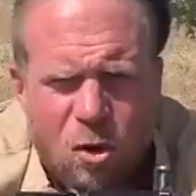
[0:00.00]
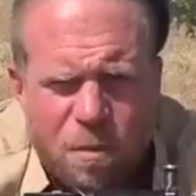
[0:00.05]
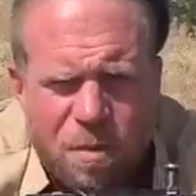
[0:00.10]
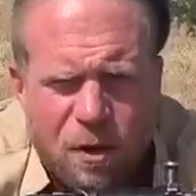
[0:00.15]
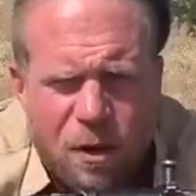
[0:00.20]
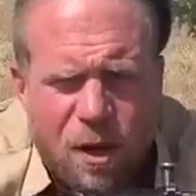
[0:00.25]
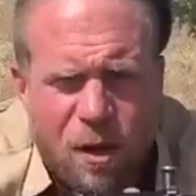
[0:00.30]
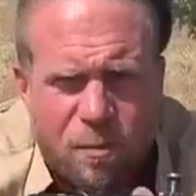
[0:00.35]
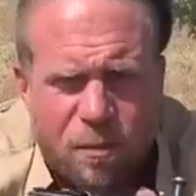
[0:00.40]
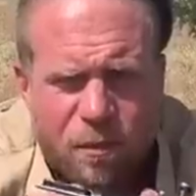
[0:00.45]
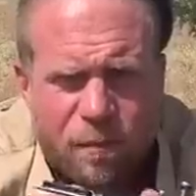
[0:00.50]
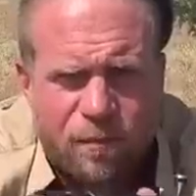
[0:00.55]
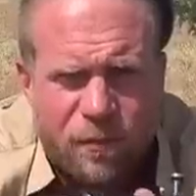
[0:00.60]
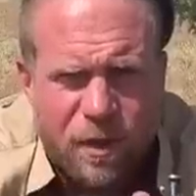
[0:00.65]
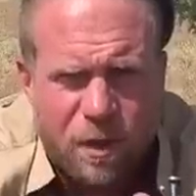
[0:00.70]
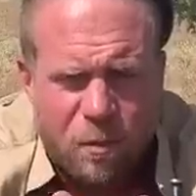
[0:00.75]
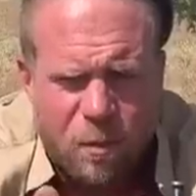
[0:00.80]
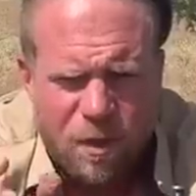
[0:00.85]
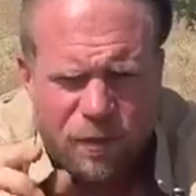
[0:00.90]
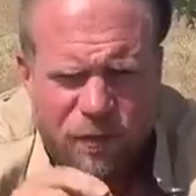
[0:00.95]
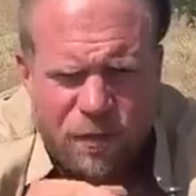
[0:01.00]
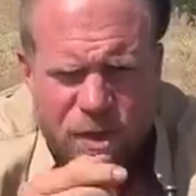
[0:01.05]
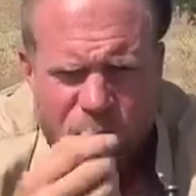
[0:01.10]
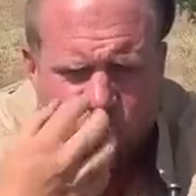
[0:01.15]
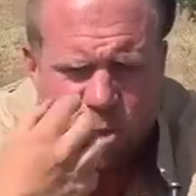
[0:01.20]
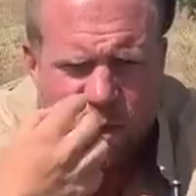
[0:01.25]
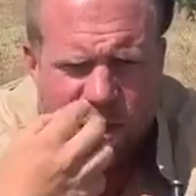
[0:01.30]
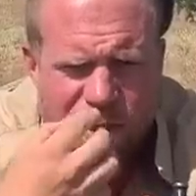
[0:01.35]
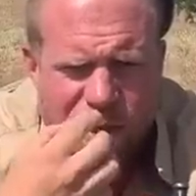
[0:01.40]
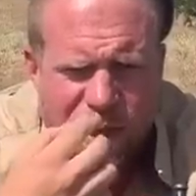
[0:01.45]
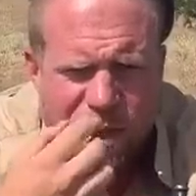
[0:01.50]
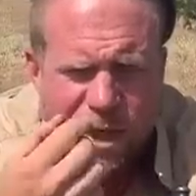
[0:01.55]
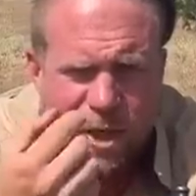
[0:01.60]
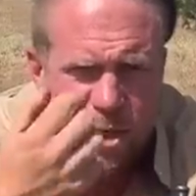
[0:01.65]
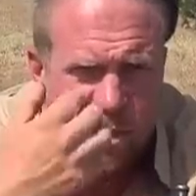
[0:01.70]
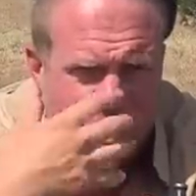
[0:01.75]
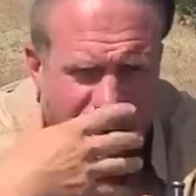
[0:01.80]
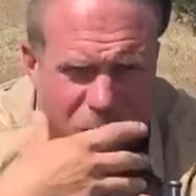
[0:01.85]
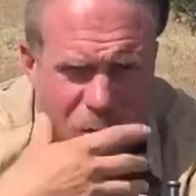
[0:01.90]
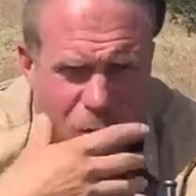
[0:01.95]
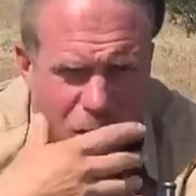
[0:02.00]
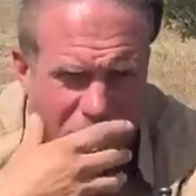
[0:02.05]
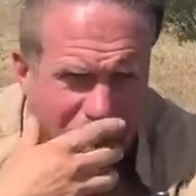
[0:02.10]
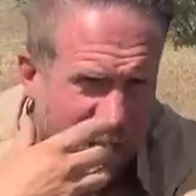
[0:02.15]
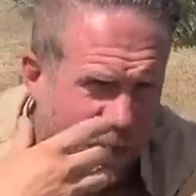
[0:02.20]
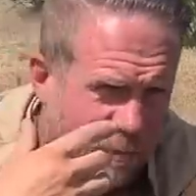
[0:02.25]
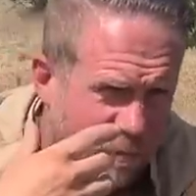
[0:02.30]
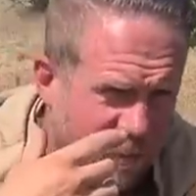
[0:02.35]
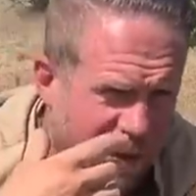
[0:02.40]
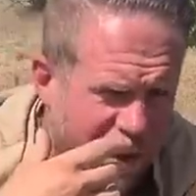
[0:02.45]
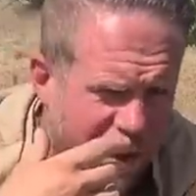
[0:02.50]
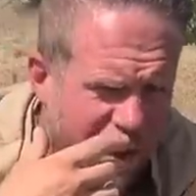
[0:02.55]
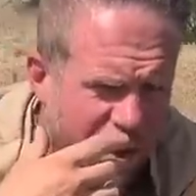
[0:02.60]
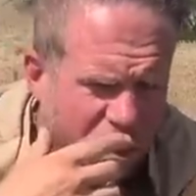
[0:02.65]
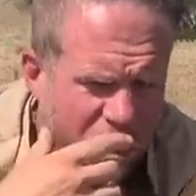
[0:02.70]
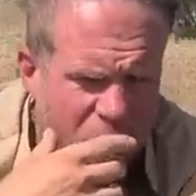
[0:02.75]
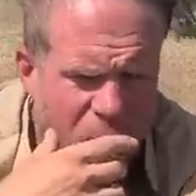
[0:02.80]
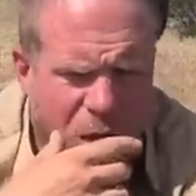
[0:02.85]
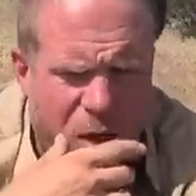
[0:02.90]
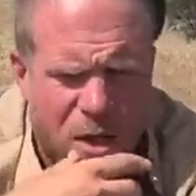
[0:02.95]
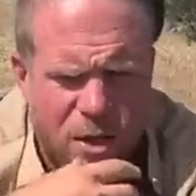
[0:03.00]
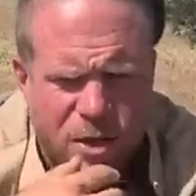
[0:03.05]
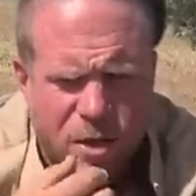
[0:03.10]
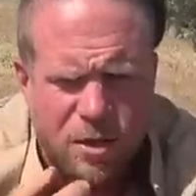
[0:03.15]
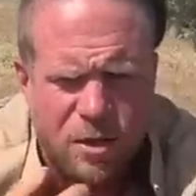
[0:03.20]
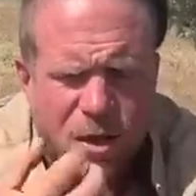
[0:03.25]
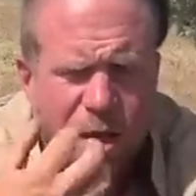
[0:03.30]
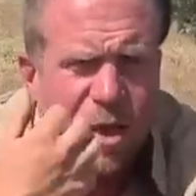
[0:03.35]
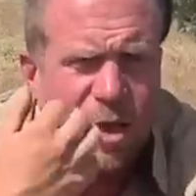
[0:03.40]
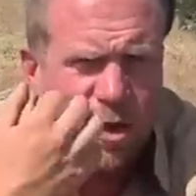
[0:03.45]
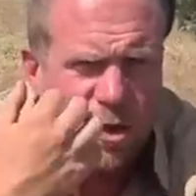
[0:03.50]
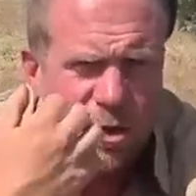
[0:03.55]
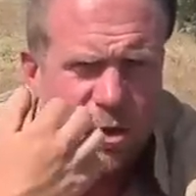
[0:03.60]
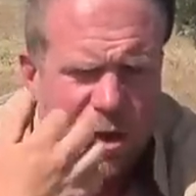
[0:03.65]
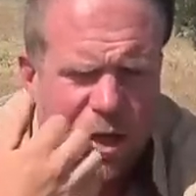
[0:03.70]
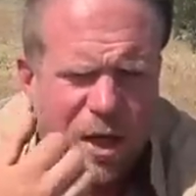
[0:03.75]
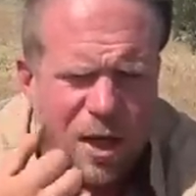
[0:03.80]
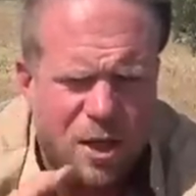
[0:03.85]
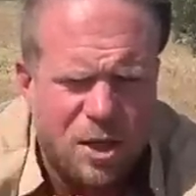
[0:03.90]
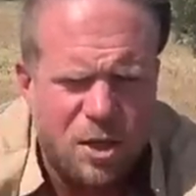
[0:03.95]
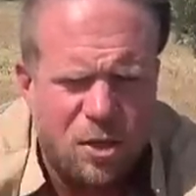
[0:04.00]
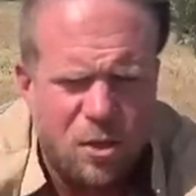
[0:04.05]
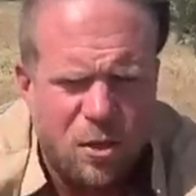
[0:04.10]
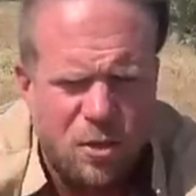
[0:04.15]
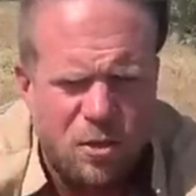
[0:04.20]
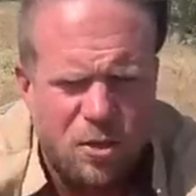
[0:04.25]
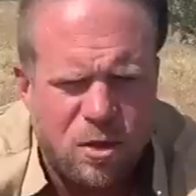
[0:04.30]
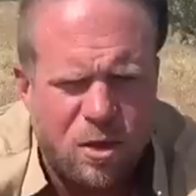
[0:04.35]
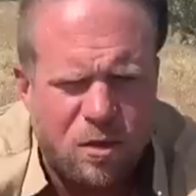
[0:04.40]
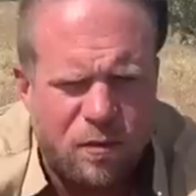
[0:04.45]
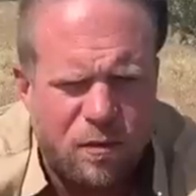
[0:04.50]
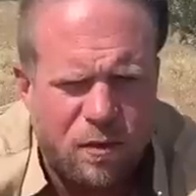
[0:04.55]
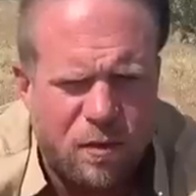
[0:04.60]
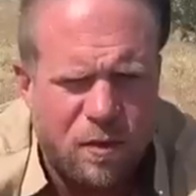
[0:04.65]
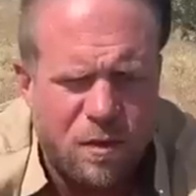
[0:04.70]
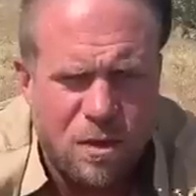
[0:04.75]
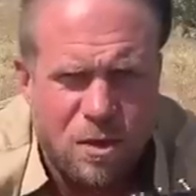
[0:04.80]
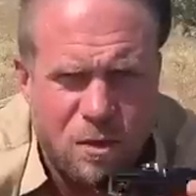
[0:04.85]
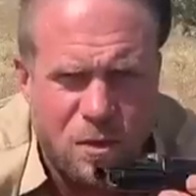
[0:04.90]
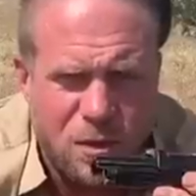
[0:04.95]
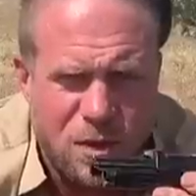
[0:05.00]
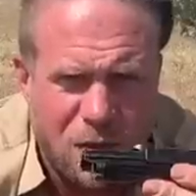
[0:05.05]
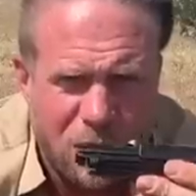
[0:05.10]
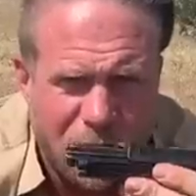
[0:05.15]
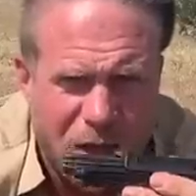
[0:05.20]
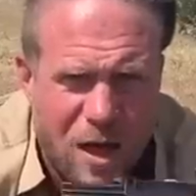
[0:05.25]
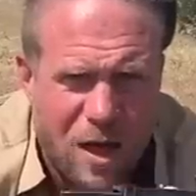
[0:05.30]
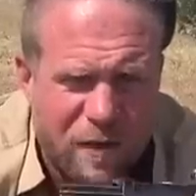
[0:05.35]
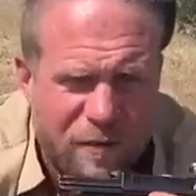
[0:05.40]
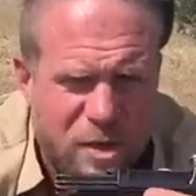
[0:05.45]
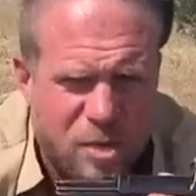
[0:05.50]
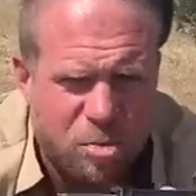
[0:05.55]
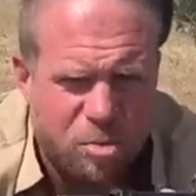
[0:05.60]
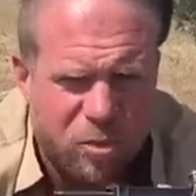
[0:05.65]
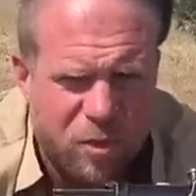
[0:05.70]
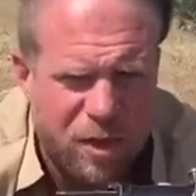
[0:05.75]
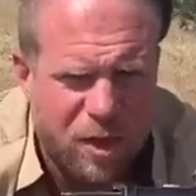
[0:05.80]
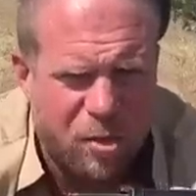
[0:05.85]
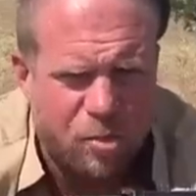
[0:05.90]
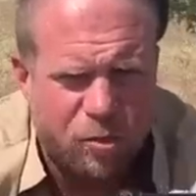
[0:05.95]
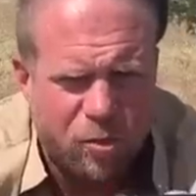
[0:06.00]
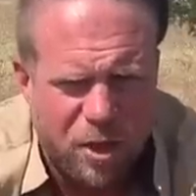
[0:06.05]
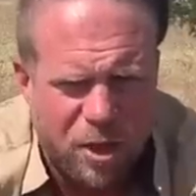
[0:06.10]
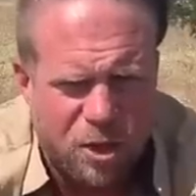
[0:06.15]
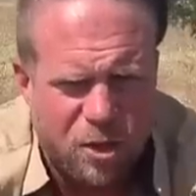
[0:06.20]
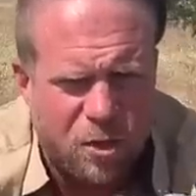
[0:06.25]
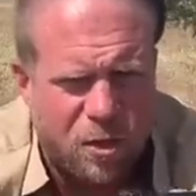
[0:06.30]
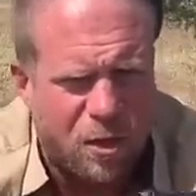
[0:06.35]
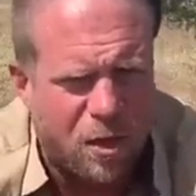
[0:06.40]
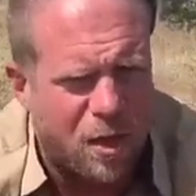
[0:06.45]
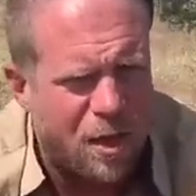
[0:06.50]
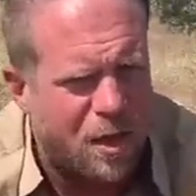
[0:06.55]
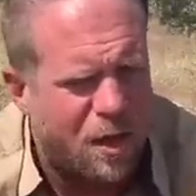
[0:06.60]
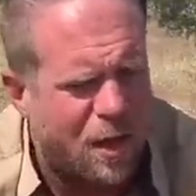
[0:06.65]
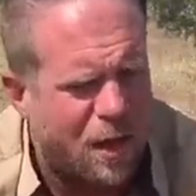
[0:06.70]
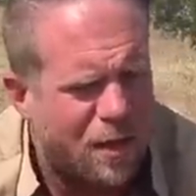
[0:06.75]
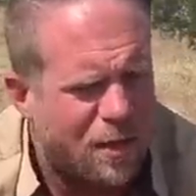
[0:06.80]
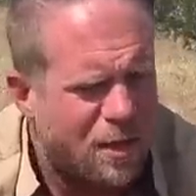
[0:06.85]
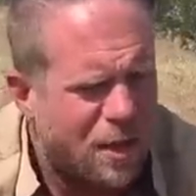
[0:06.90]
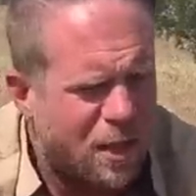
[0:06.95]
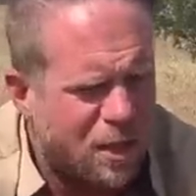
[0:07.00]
open up with this pointed at you and you were not being cautious, you could actually hurt yourself with this. There is a lot of spring pressure and